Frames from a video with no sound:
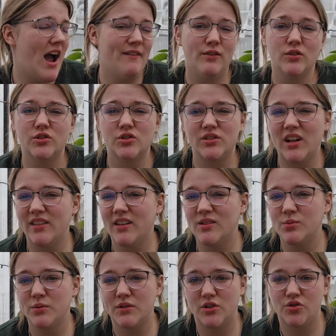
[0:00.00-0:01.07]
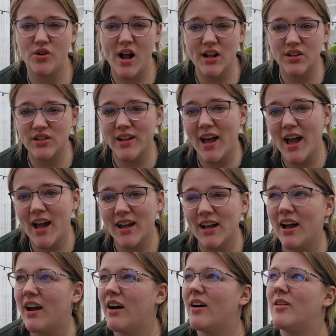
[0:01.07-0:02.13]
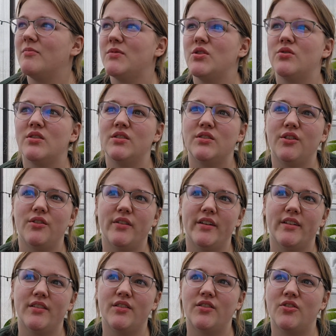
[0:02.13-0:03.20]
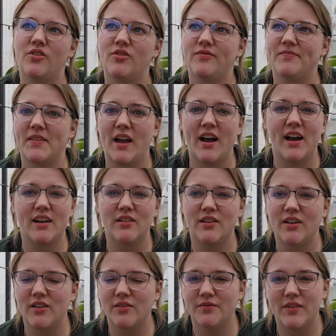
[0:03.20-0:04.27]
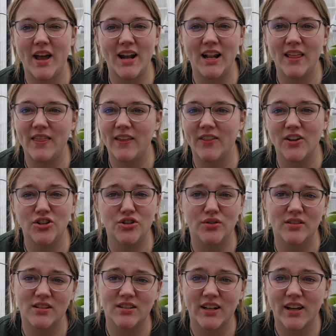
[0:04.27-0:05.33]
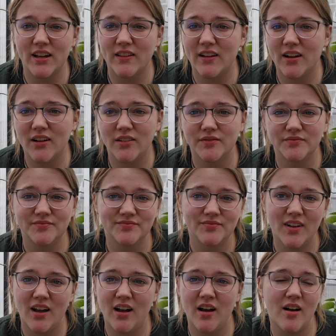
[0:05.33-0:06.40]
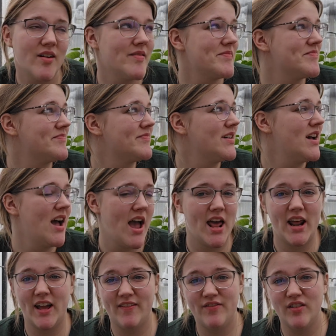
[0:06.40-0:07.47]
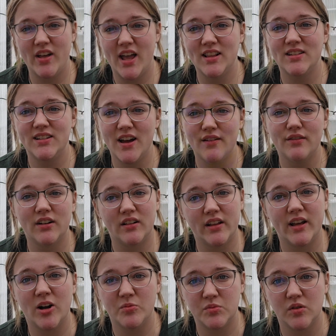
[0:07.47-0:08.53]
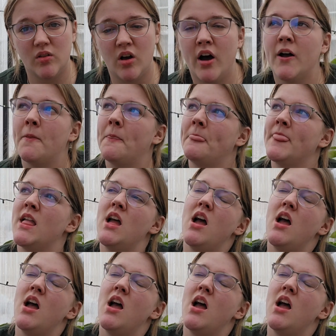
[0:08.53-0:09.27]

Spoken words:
I've also done this with a trash sack. You can do this, I don't know, anything that you can stick in there. And I feel it's definitely helped a lot.